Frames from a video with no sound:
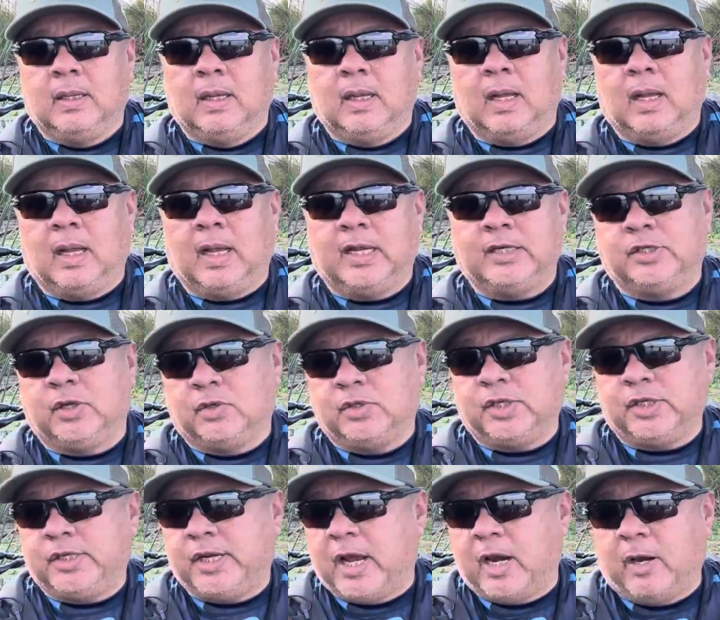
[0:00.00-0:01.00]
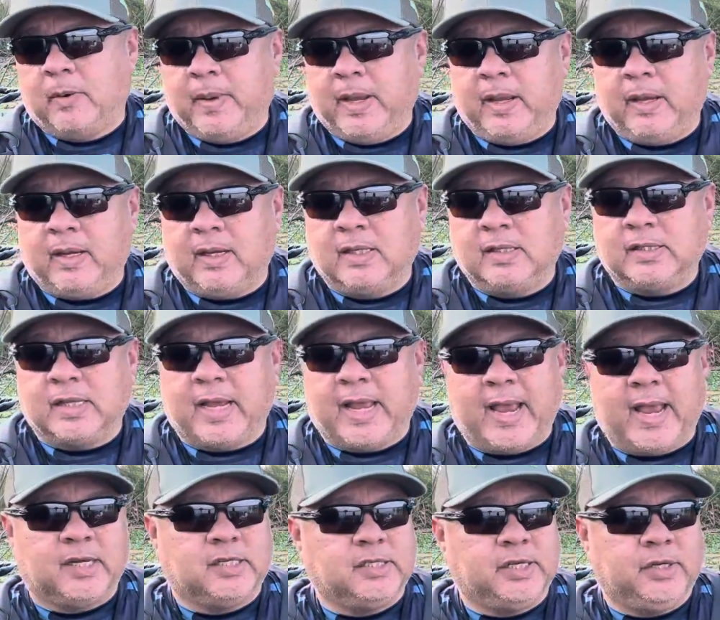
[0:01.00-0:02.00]
I chose a chatterbait because I
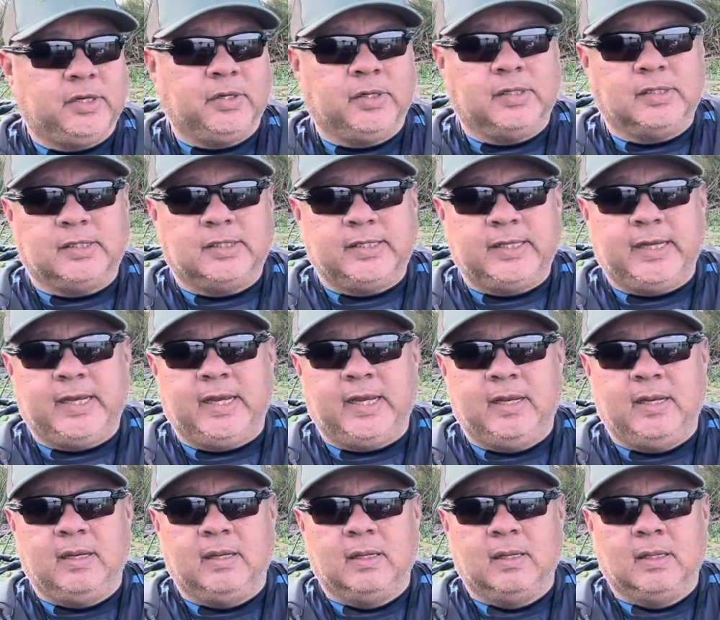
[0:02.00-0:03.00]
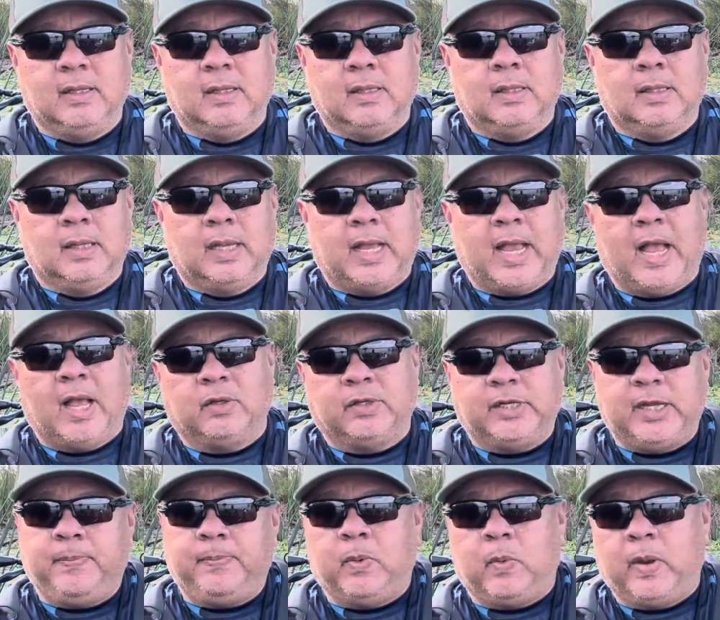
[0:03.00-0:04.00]
actually couldn't see how
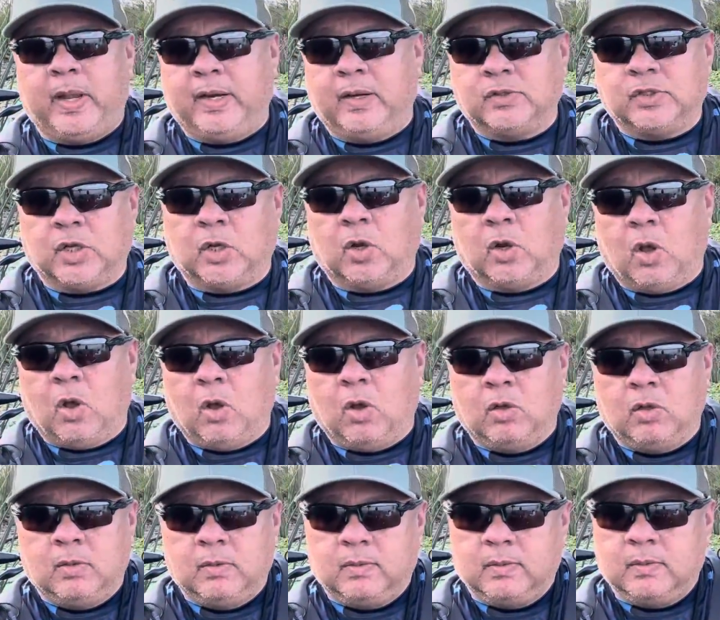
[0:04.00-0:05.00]
deep it went. It was a long